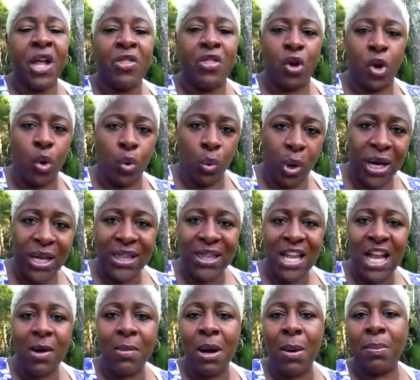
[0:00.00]
The great
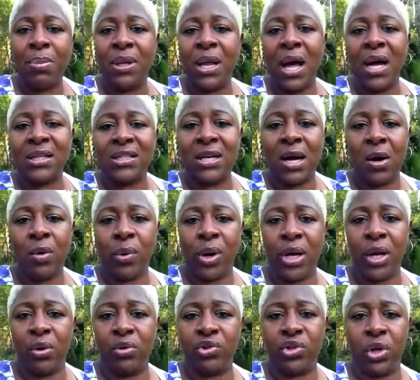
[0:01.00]
thing about blog talk
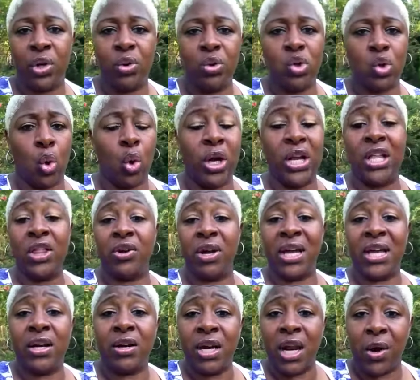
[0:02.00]
radio shows or either
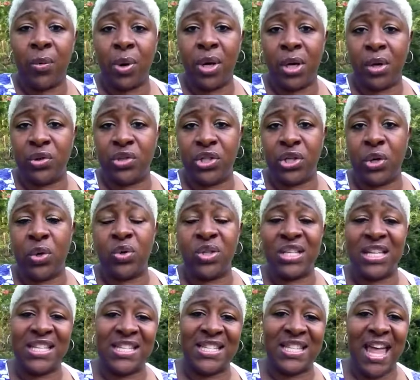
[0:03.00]
internet radio shows
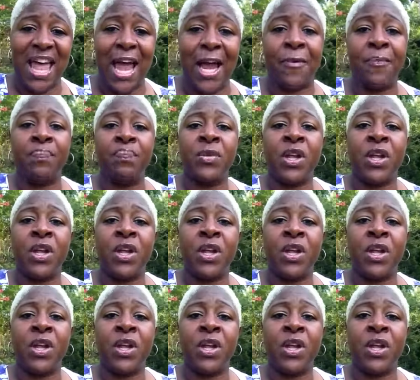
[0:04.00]
is that